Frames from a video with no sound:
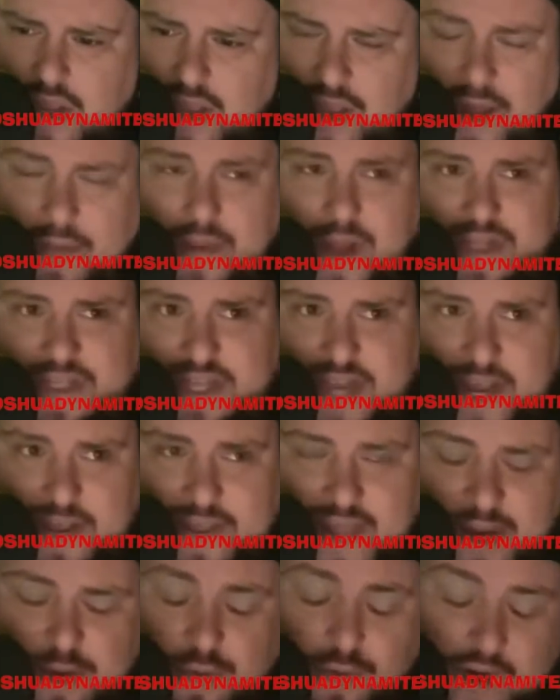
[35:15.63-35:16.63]
And I'm not
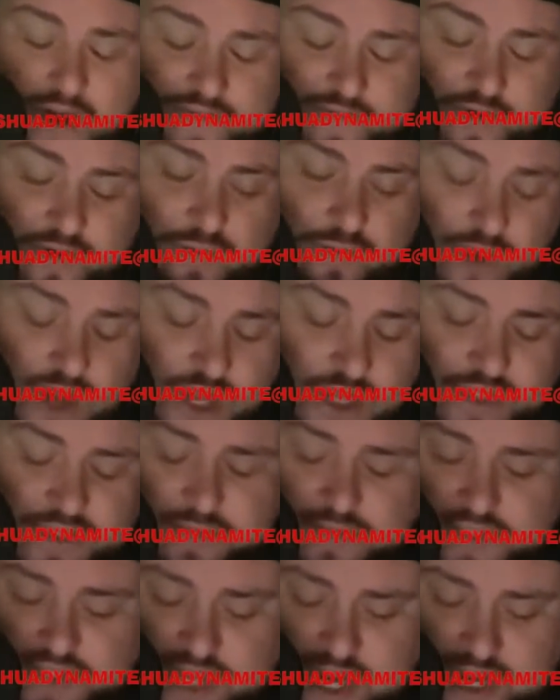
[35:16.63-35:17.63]
saying that whoever it
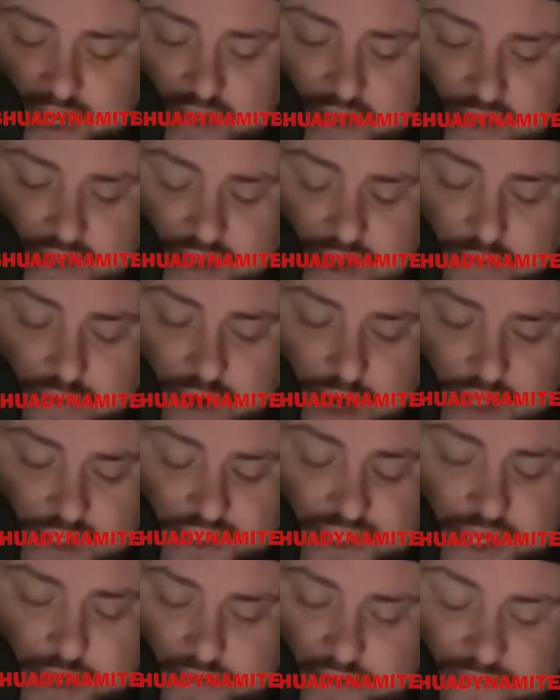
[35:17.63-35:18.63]
was saying that they were
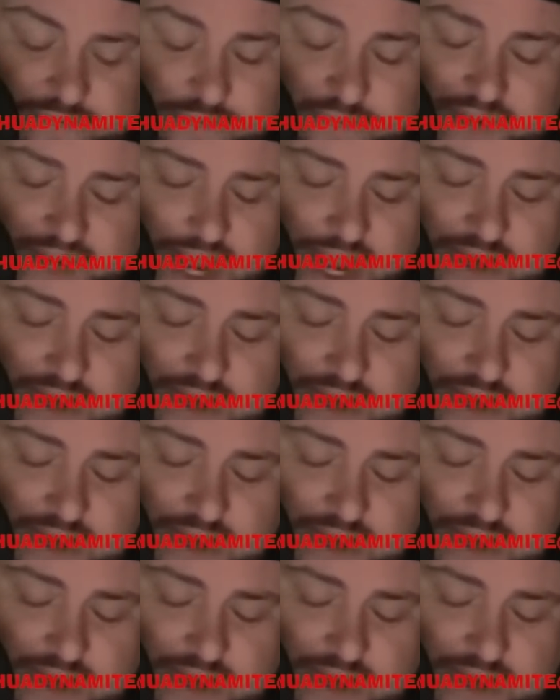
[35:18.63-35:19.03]
unsubbing for me.